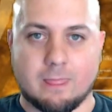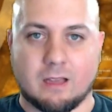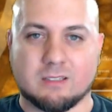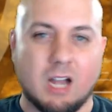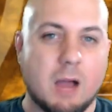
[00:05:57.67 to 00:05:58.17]

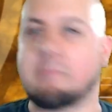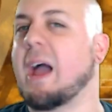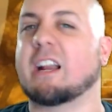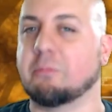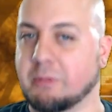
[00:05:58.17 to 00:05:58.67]

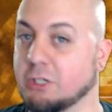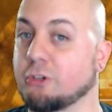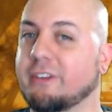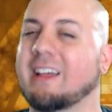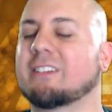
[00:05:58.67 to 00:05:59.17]
compact
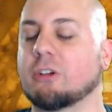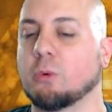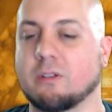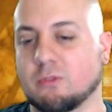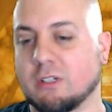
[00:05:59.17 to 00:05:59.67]
build, that's a good
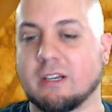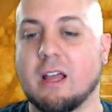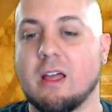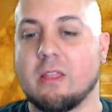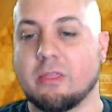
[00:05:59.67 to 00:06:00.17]
word for it,
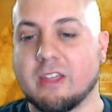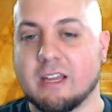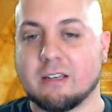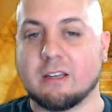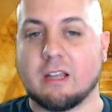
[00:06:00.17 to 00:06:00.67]

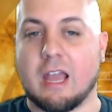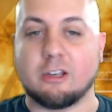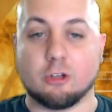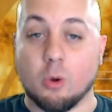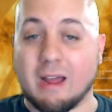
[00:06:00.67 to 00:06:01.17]
then, and
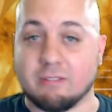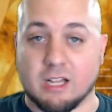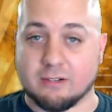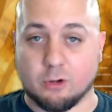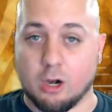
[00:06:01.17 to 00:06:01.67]
you don't have a
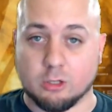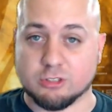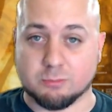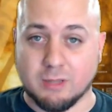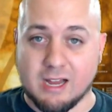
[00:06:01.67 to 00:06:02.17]
lot of cargo
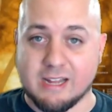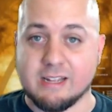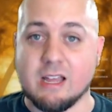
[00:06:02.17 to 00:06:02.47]
supply,